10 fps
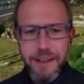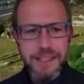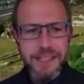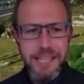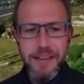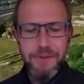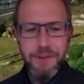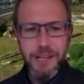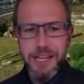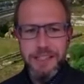These
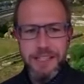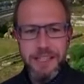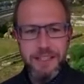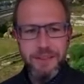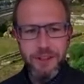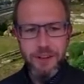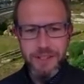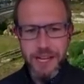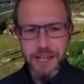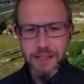hateful, inattentive
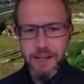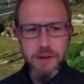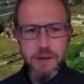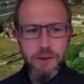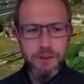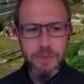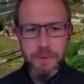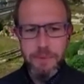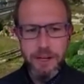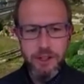servants take no notice of me
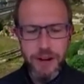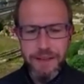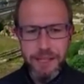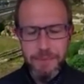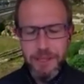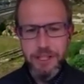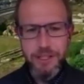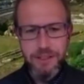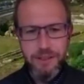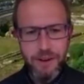when we are traveling, much
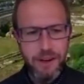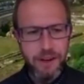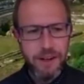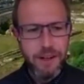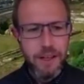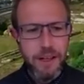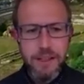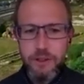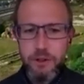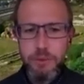less of her.
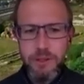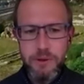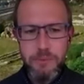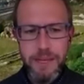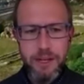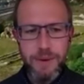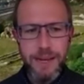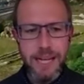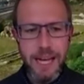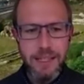You will be doing me a
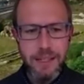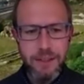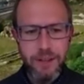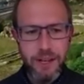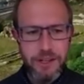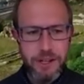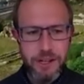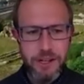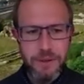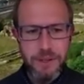great kindness, I assure
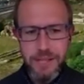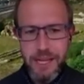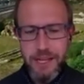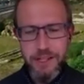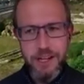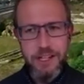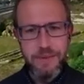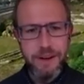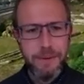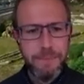you, in taking charge of
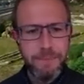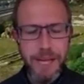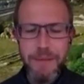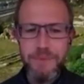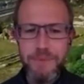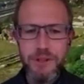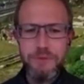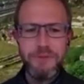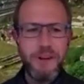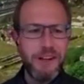her. I'm so
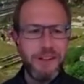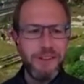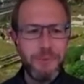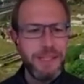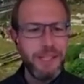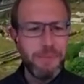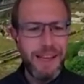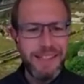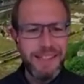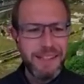fond of the sweet little
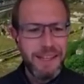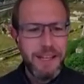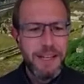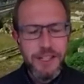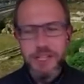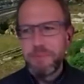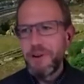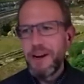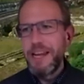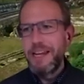pet." She
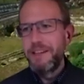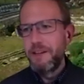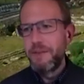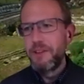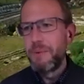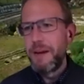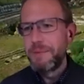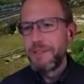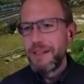prayed and almost wept.